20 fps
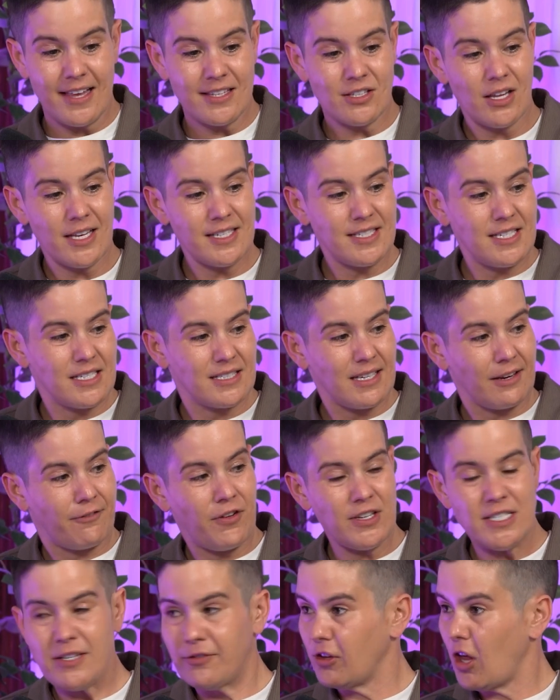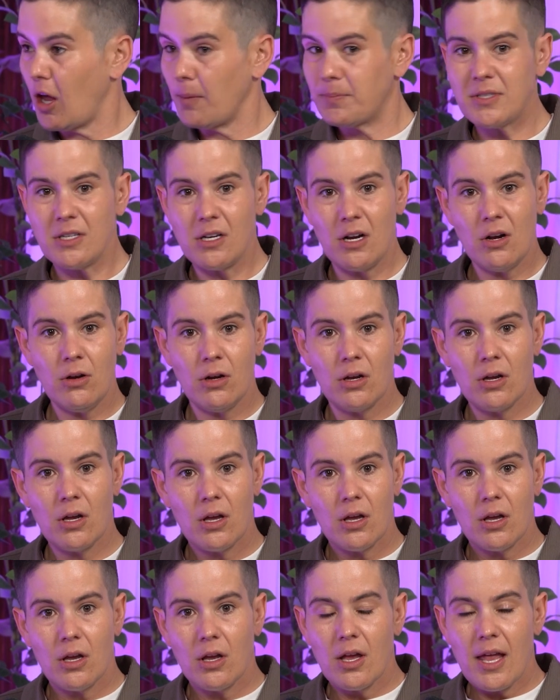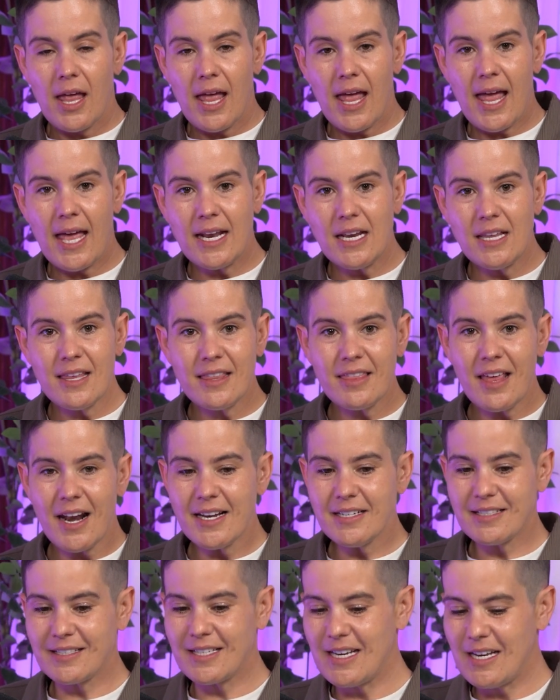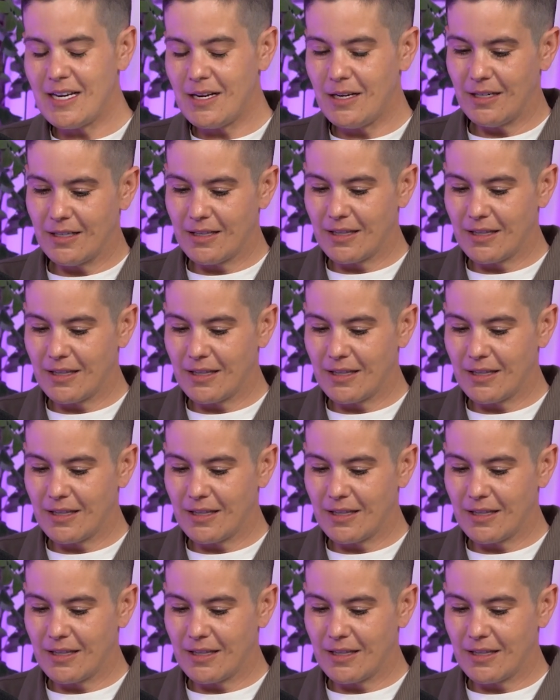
That's all I see is like fuzzy flops, Anything that I see,